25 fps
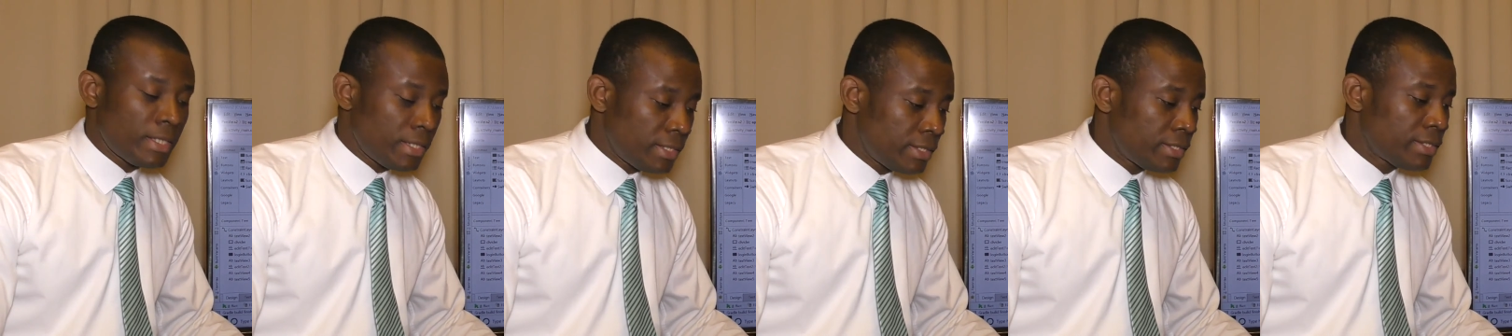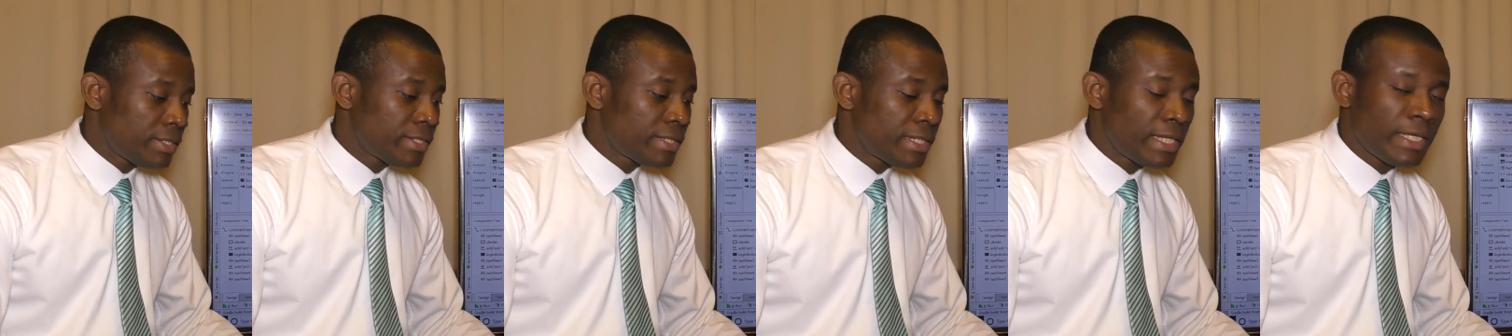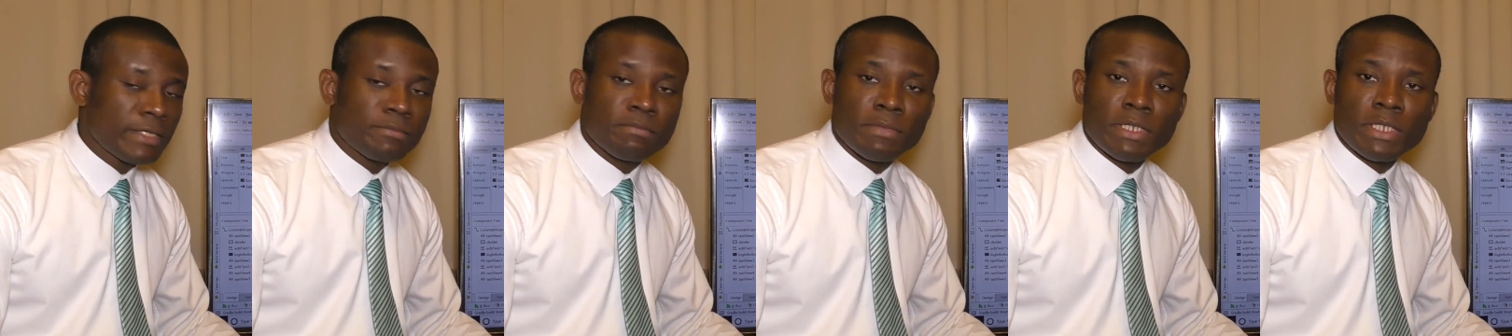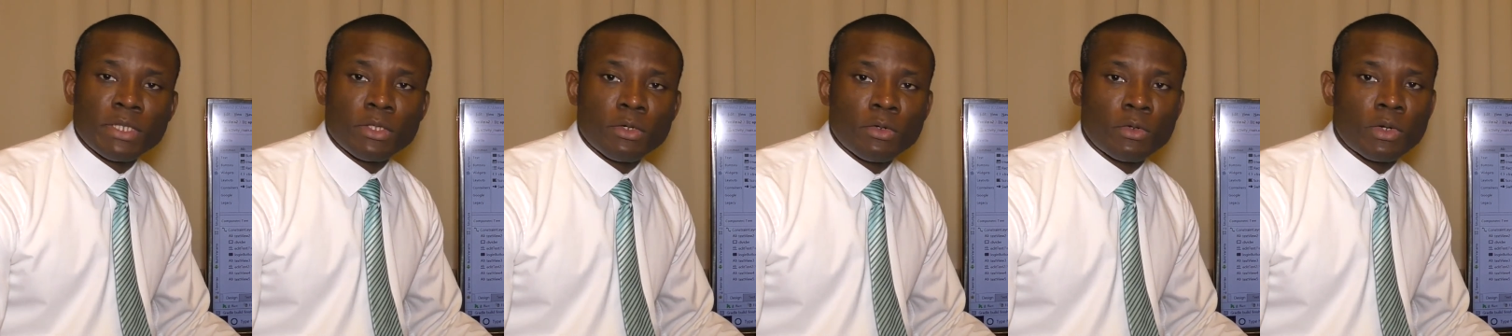just let
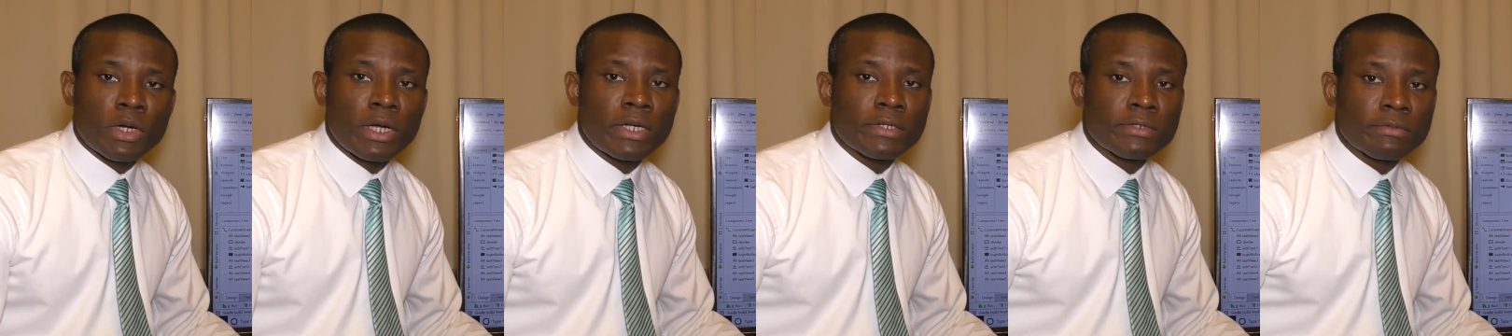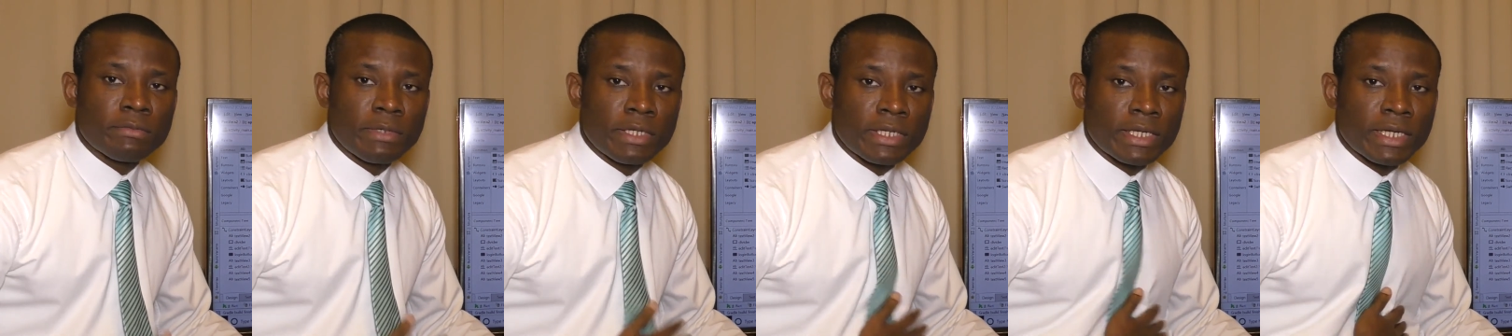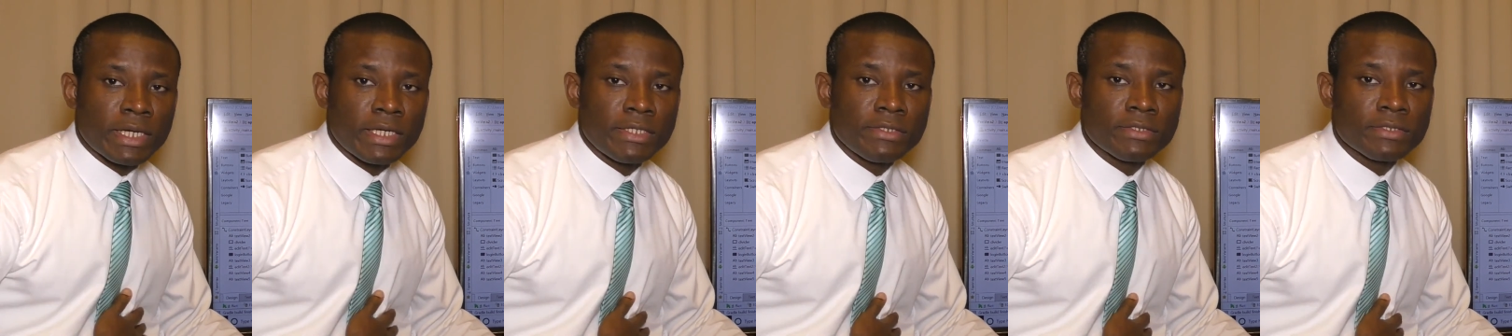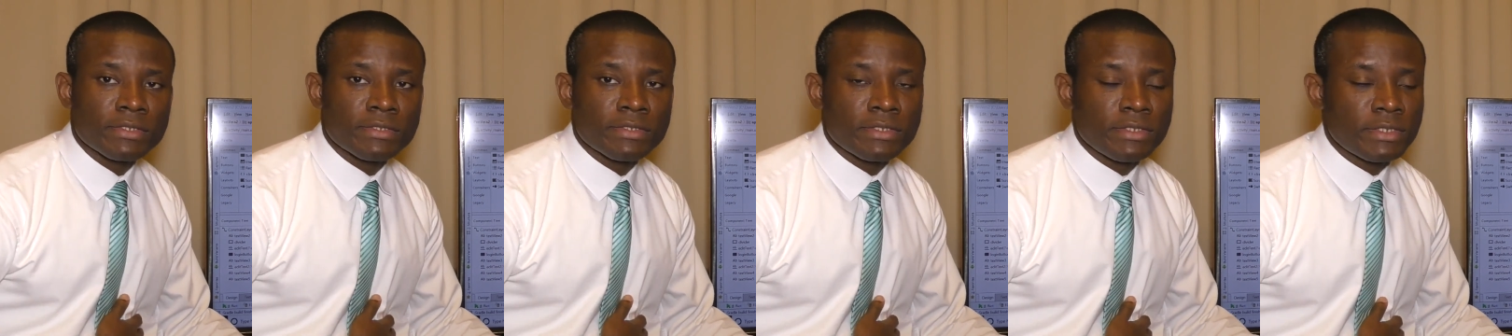me know. I remain
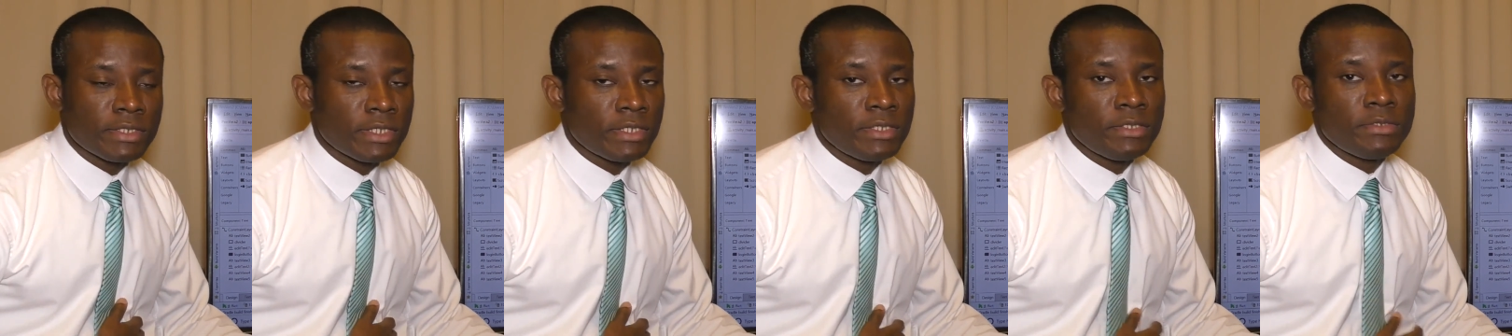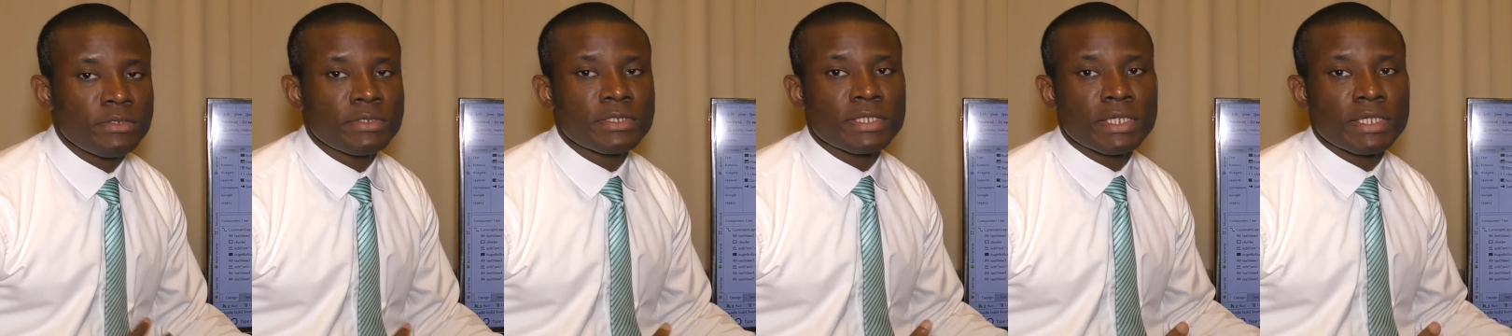Kainton the Genius,